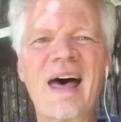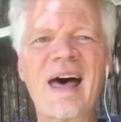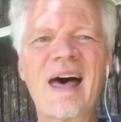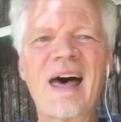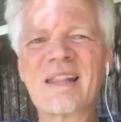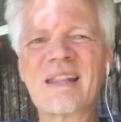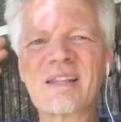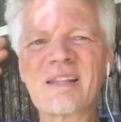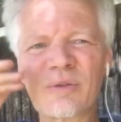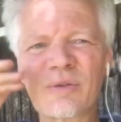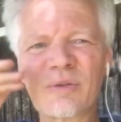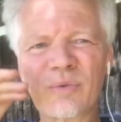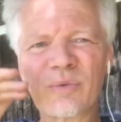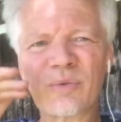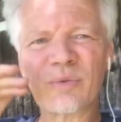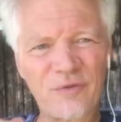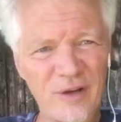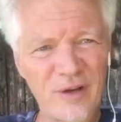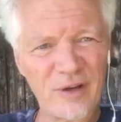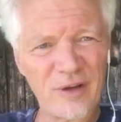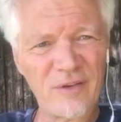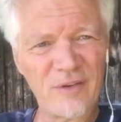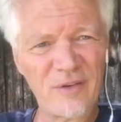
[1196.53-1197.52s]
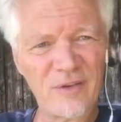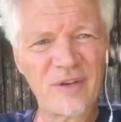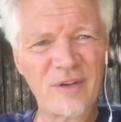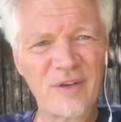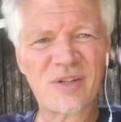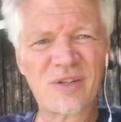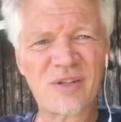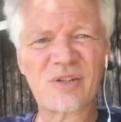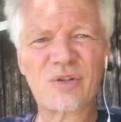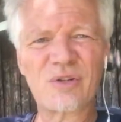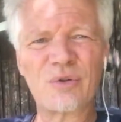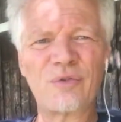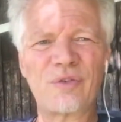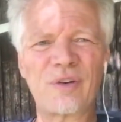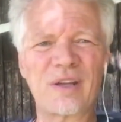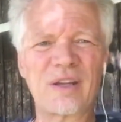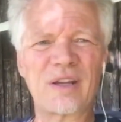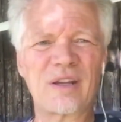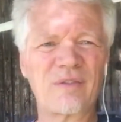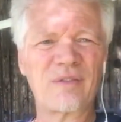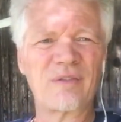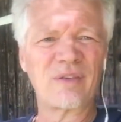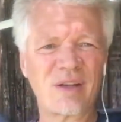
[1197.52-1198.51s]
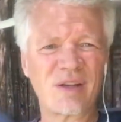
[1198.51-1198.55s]
That's when forgiveness,
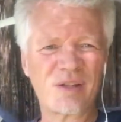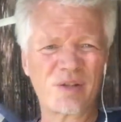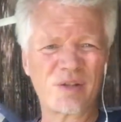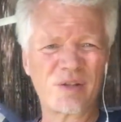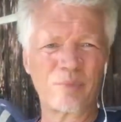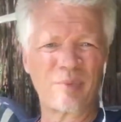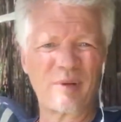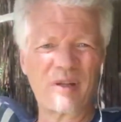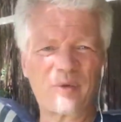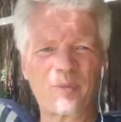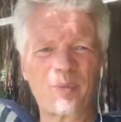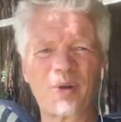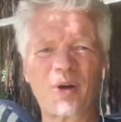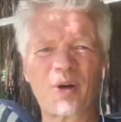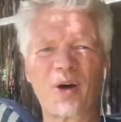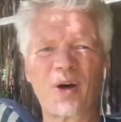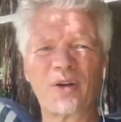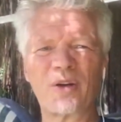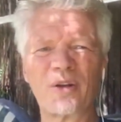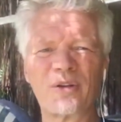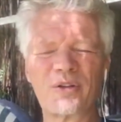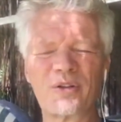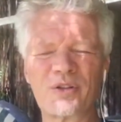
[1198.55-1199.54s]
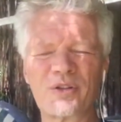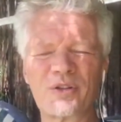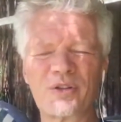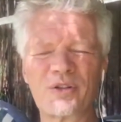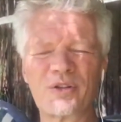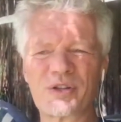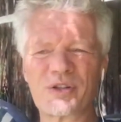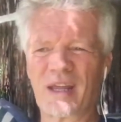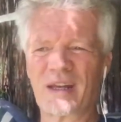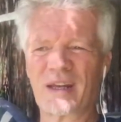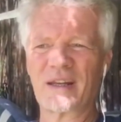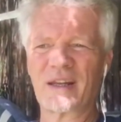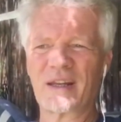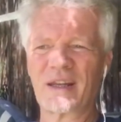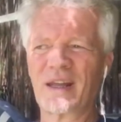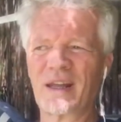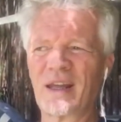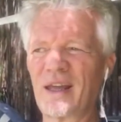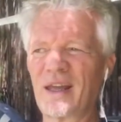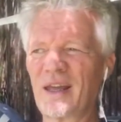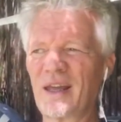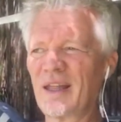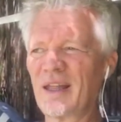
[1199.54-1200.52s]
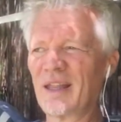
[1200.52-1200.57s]
true forgiveness, peace beyond
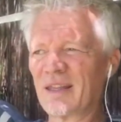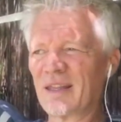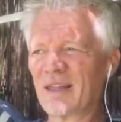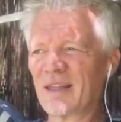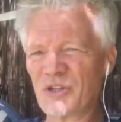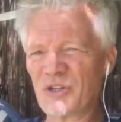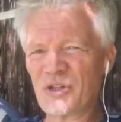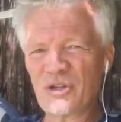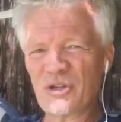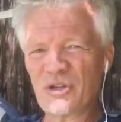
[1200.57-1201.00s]
understanding, the